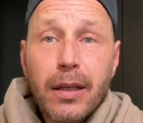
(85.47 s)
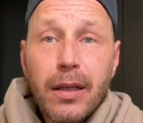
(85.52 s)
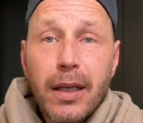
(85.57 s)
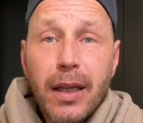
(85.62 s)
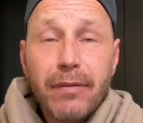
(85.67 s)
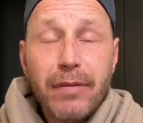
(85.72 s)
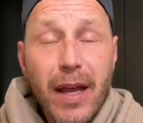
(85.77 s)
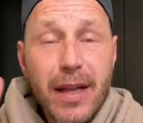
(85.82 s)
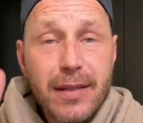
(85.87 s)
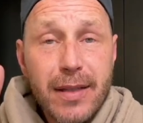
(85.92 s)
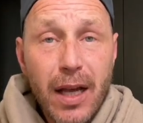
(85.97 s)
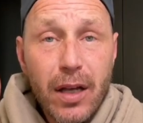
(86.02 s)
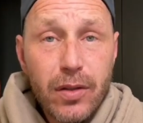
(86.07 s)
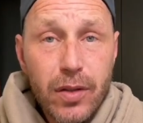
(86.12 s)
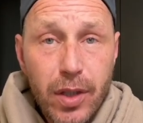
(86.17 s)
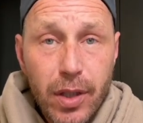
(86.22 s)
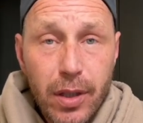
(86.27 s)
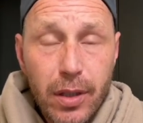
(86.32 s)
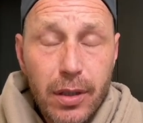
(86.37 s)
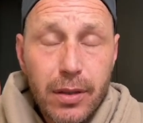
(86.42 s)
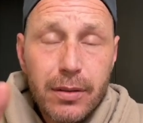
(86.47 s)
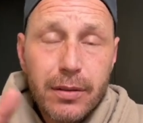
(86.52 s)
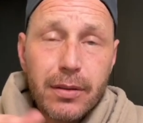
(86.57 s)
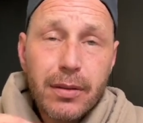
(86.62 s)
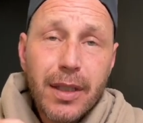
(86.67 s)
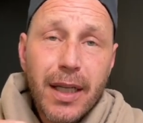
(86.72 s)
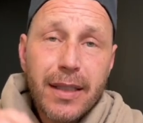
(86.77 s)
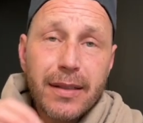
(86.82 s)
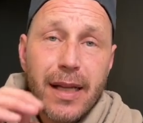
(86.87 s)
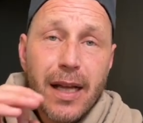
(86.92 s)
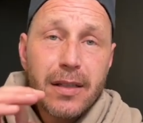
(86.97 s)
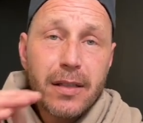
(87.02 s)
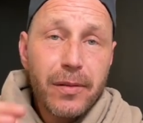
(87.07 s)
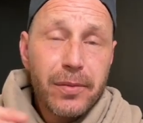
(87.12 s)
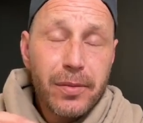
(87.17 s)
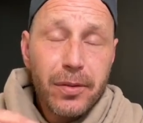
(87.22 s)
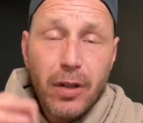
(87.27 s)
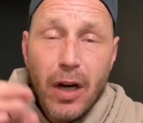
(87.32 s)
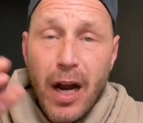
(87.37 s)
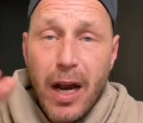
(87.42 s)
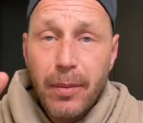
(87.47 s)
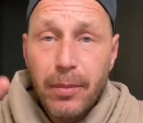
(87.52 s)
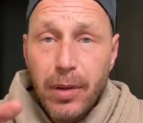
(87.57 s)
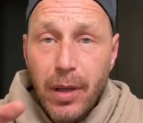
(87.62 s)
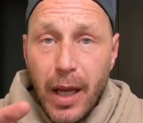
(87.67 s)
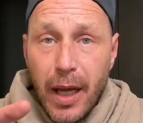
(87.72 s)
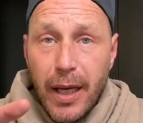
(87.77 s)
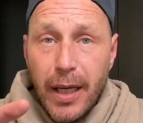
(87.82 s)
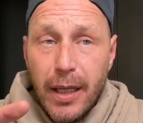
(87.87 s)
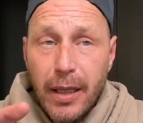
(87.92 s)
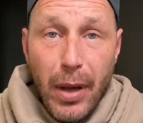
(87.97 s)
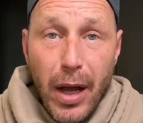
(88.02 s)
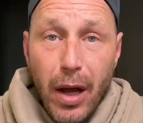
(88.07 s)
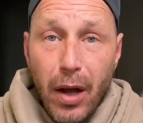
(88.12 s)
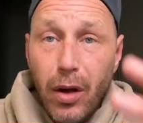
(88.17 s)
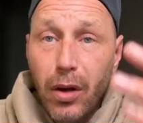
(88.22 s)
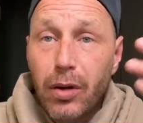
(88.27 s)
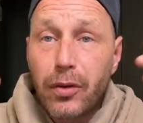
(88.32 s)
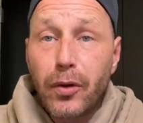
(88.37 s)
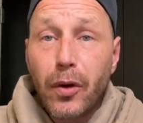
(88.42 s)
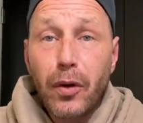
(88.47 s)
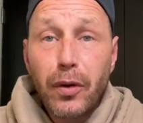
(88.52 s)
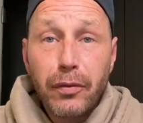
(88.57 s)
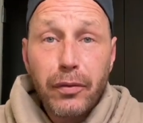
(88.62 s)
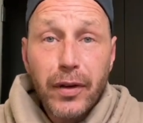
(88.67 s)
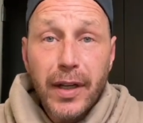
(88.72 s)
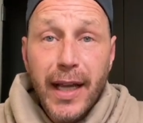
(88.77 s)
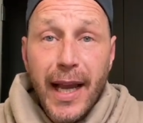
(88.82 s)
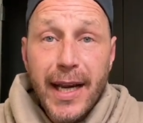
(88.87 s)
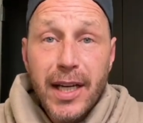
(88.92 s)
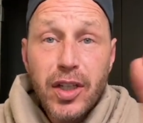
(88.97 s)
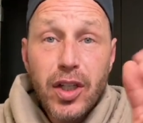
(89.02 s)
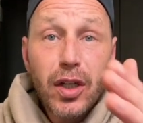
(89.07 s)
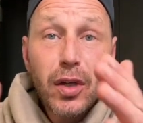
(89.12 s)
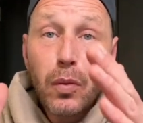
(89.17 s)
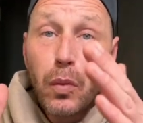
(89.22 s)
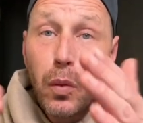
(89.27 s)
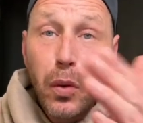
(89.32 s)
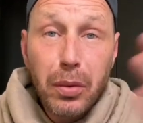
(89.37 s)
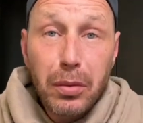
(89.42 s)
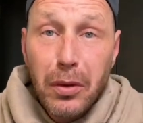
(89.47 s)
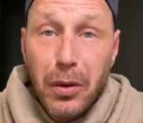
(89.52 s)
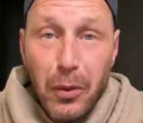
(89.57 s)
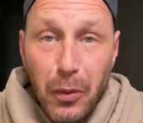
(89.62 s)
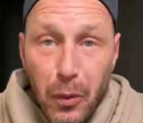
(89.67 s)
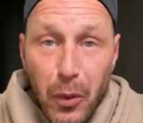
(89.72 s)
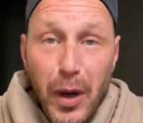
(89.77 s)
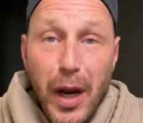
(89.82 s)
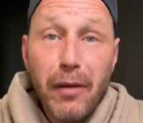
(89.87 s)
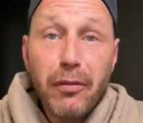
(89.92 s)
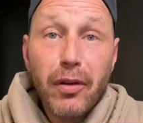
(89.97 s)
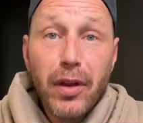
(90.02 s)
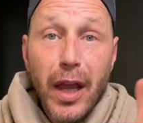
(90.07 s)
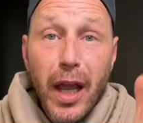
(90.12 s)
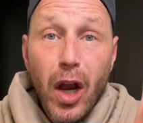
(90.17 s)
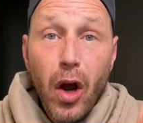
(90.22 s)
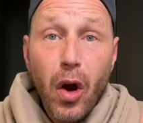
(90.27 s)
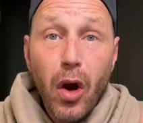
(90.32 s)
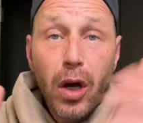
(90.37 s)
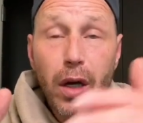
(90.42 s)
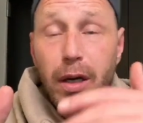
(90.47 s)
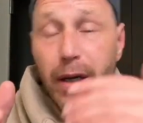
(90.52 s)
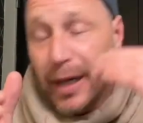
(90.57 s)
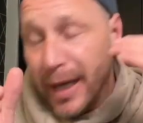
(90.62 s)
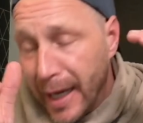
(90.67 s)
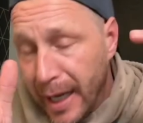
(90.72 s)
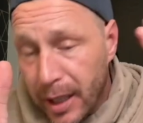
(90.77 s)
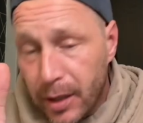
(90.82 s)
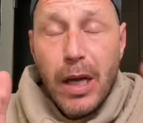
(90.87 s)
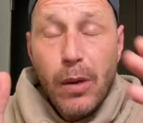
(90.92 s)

If that sounds good, hit that subscribe, like, bell, notification, whatever they are, hit them.